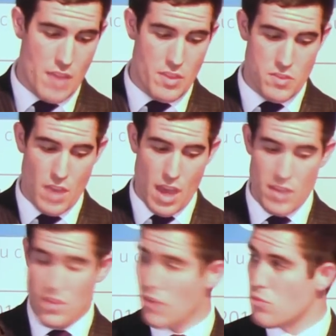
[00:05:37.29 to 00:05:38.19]
This
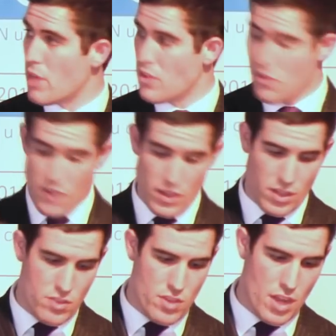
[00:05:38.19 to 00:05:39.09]
thus raises further
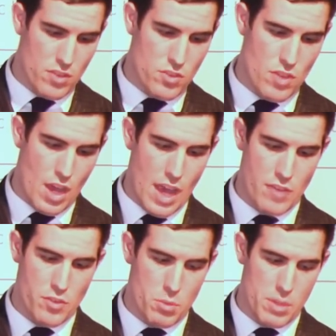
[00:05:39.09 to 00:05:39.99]
concerns
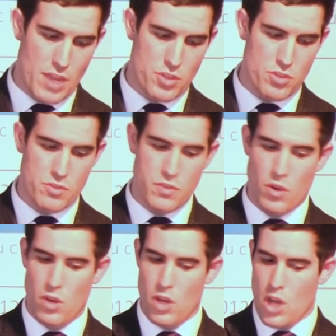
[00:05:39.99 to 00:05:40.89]
as to the potential for